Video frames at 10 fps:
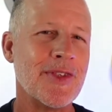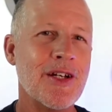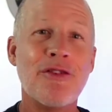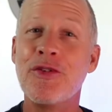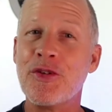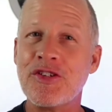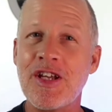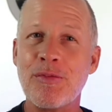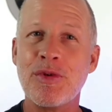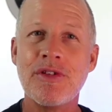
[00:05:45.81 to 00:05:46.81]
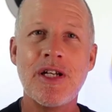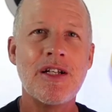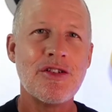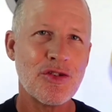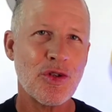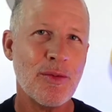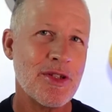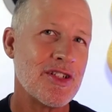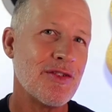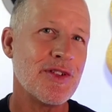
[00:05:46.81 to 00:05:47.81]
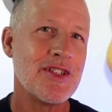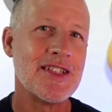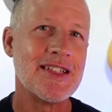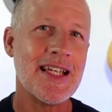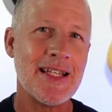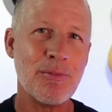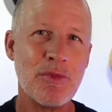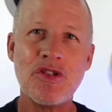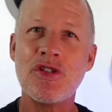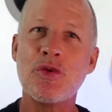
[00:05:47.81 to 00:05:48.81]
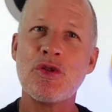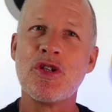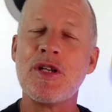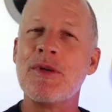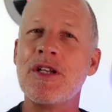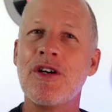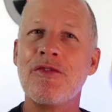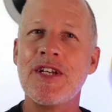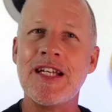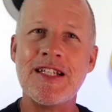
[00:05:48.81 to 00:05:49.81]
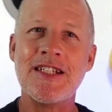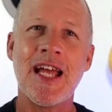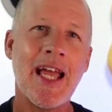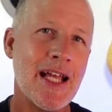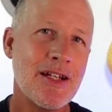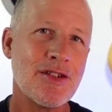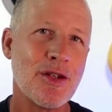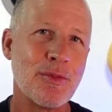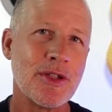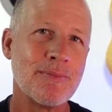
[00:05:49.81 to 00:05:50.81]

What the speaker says: For example, describe the differences in the musical treatment of each excerpt.